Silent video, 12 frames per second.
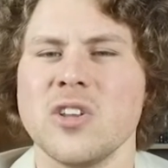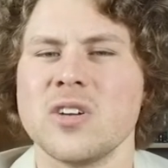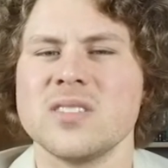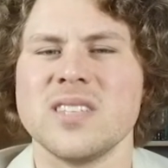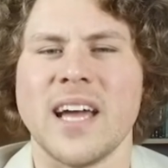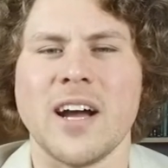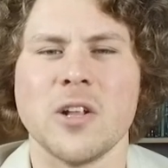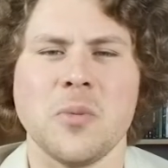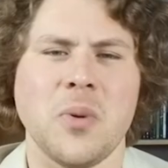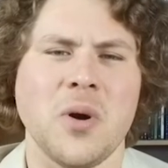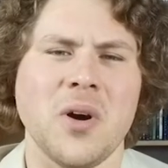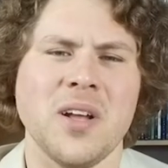looked down
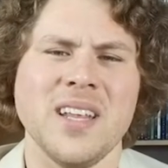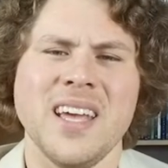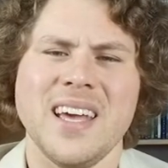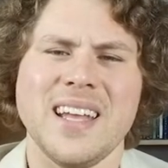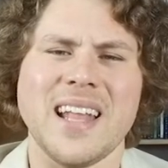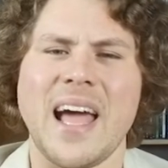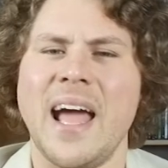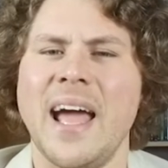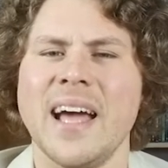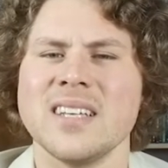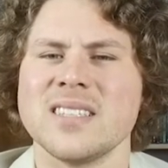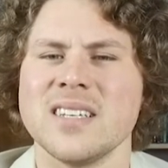upon and
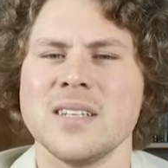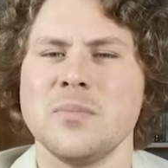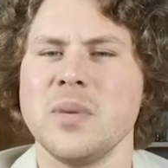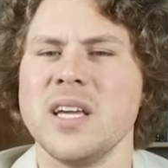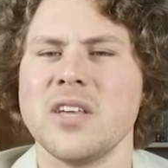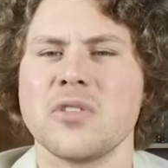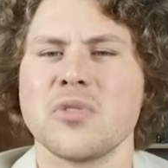acid being